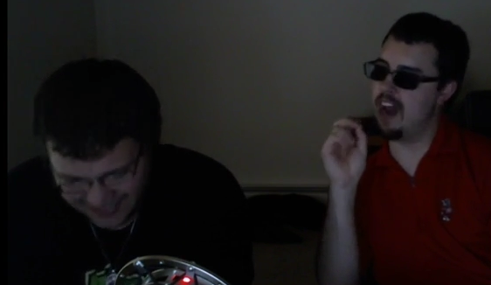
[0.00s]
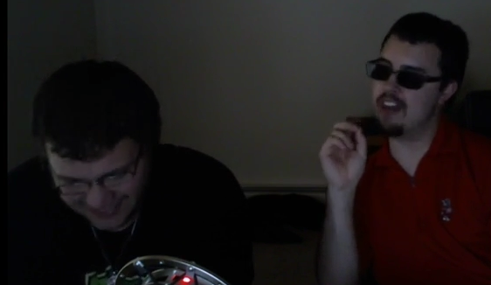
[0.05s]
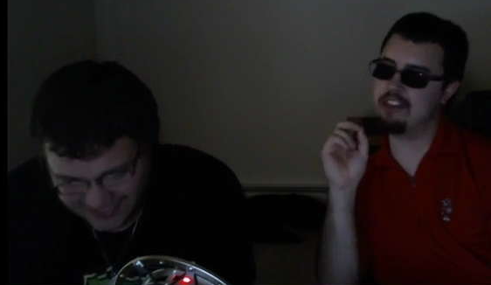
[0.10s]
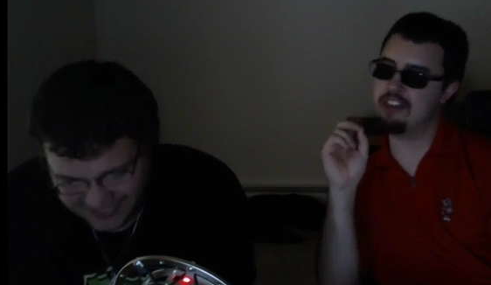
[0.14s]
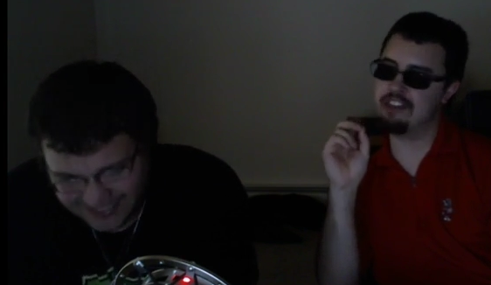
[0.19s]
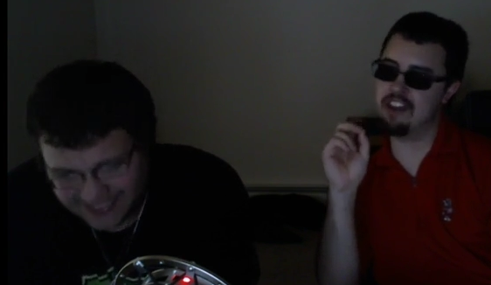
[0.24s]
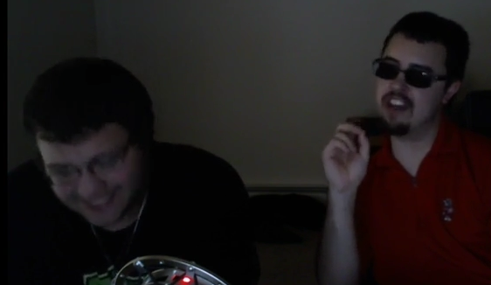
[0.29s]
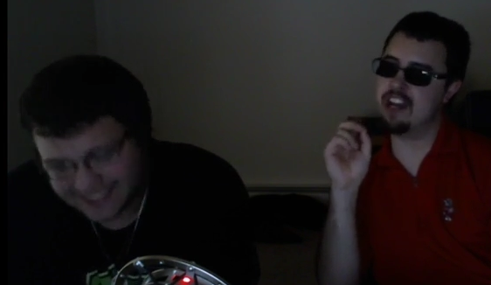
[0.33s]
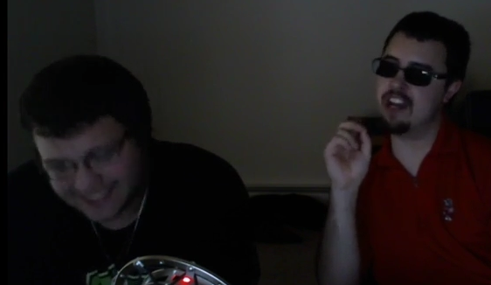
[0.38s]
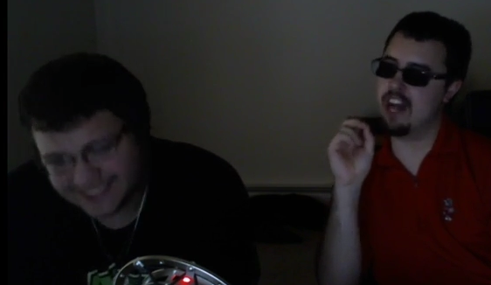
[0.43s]

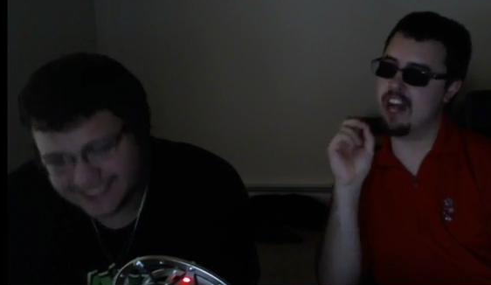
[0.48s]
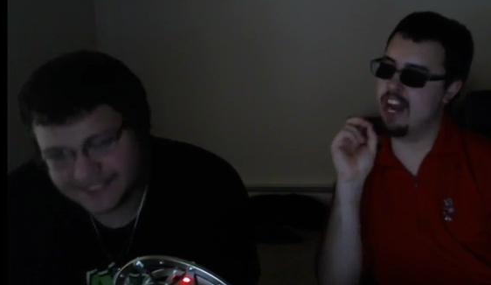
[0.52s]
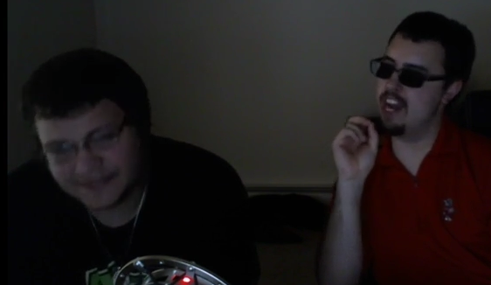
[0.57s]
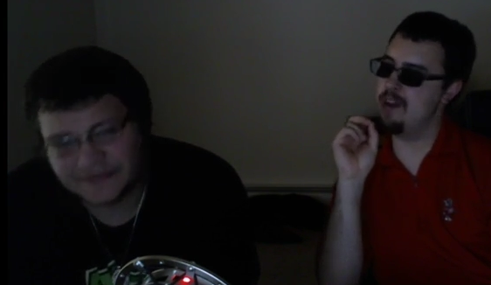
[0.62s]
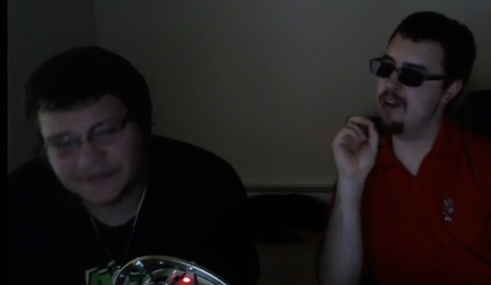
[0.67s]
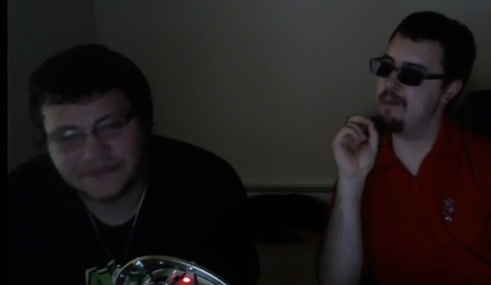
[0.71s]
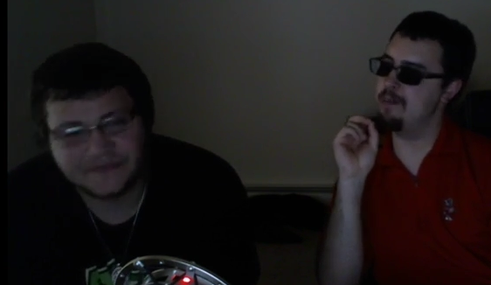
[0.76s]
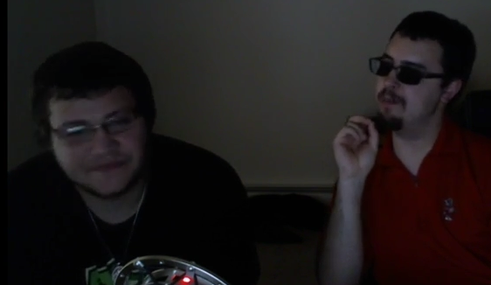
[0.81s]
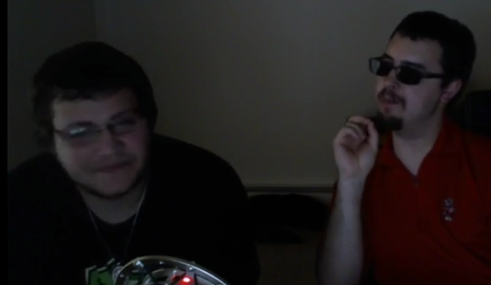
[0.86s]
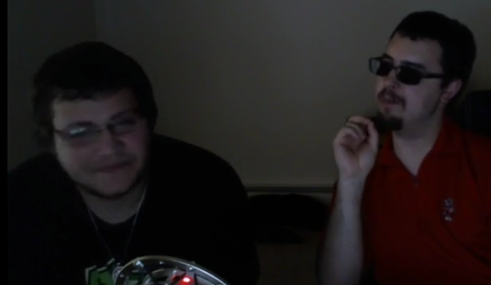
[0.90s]
Speaker 1: think I
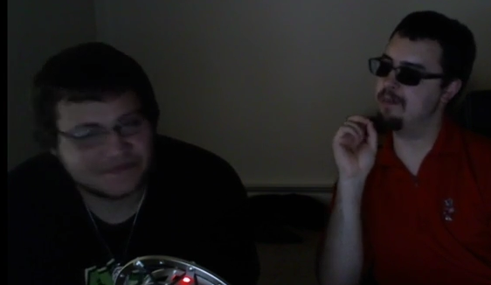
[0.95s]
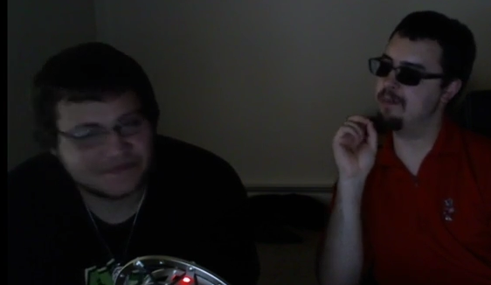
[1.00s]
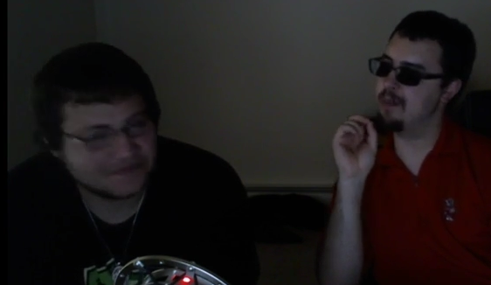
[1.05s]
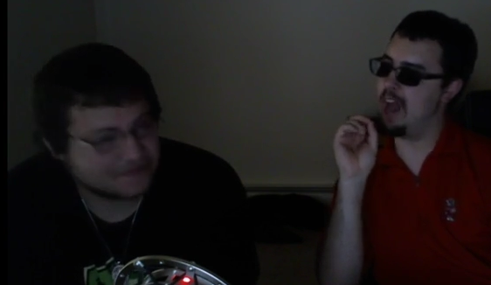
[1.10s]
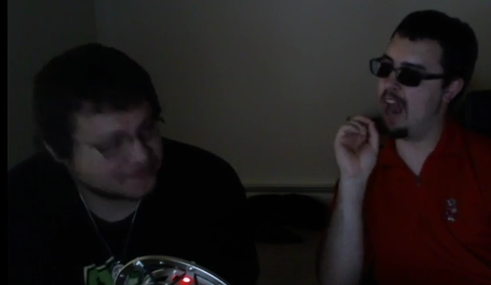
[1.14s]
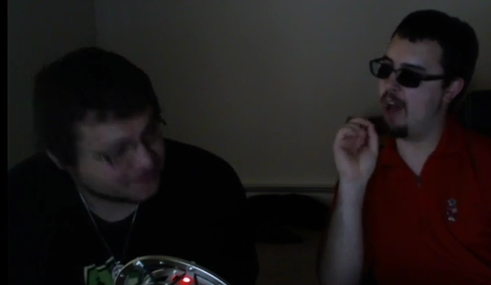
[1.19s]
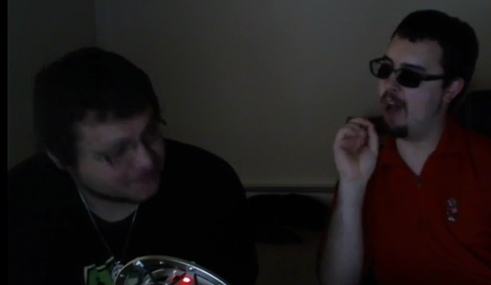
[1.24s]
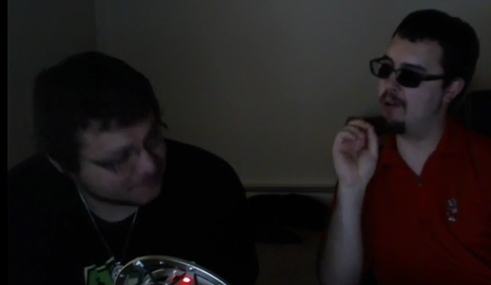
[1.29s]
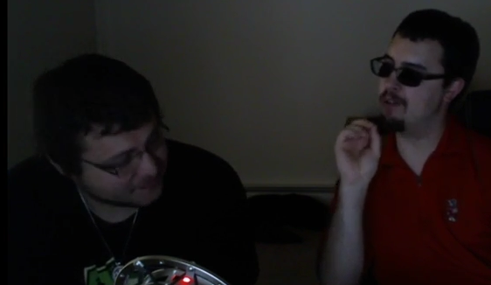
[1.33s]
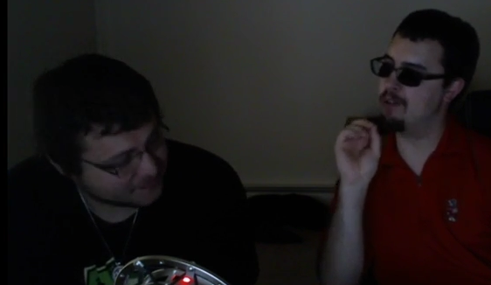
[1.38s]
am
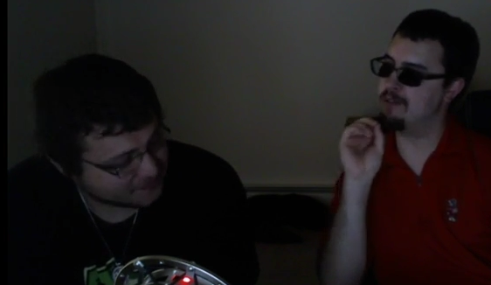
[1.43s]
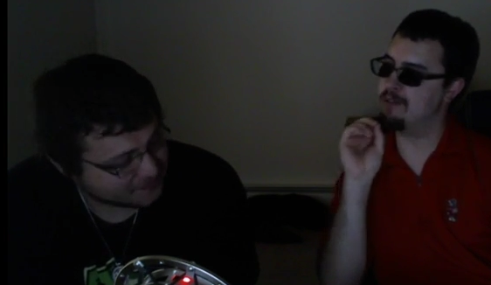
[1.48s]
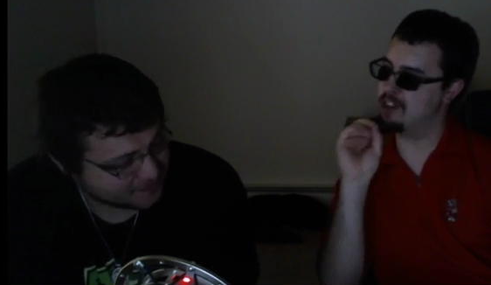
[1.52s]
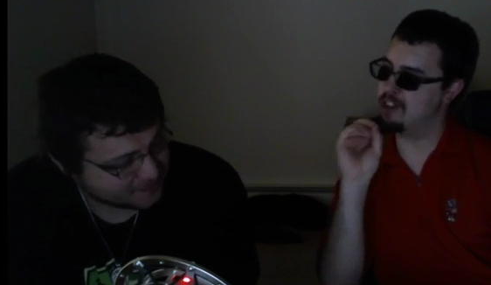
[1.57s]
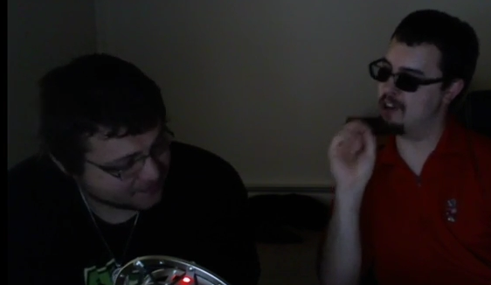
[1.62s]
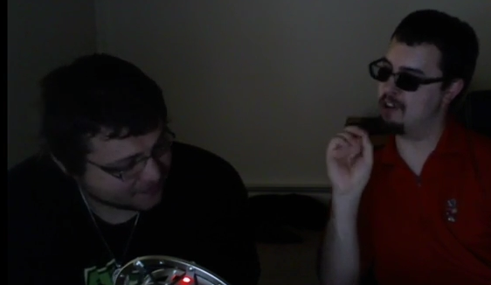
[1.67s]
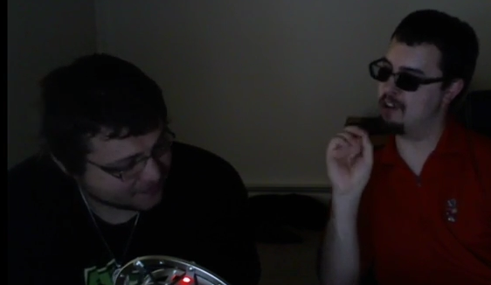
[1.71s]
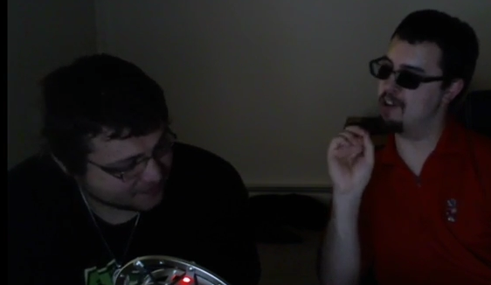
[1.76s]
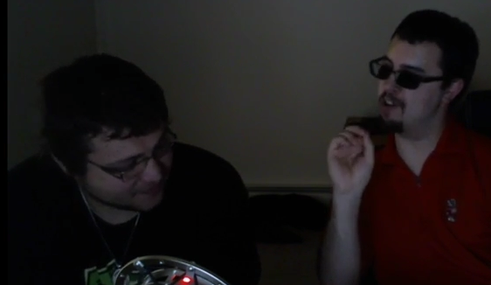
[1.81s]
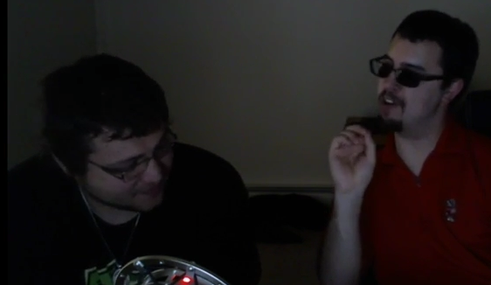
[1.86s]
out of
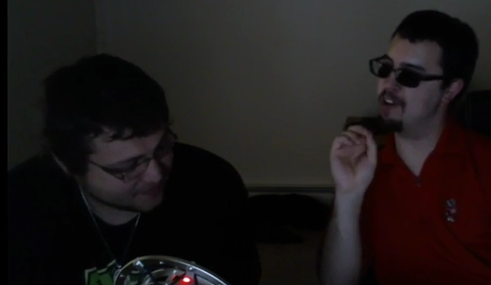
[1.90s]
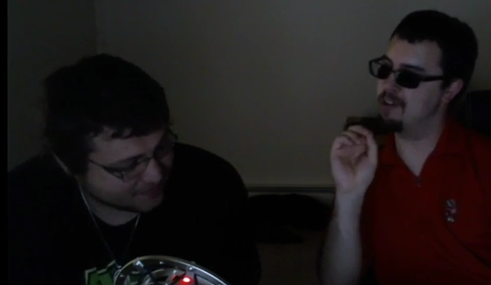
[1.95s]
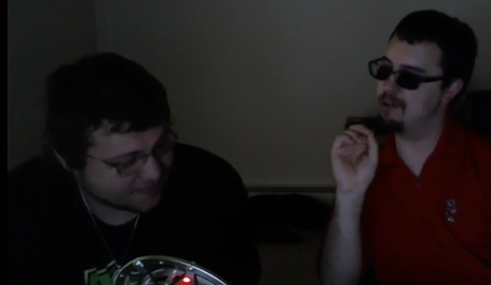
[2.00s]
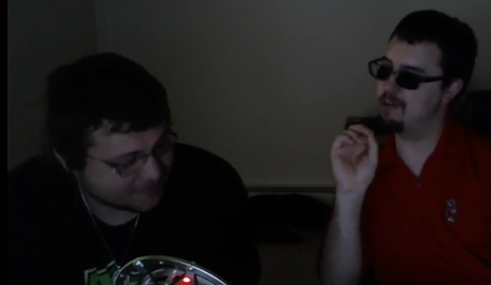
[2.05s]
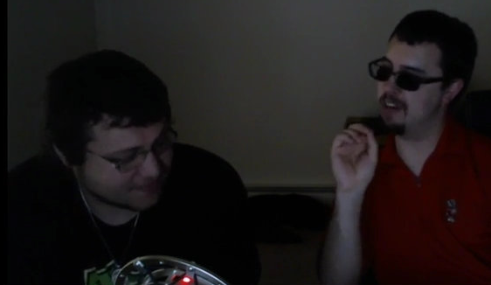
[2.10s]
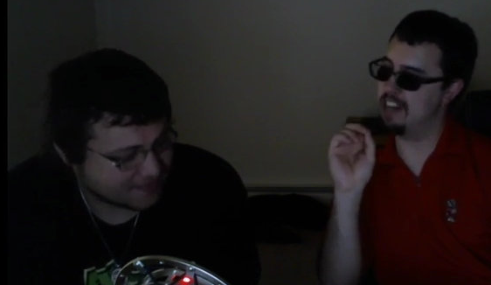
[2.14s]
turn when I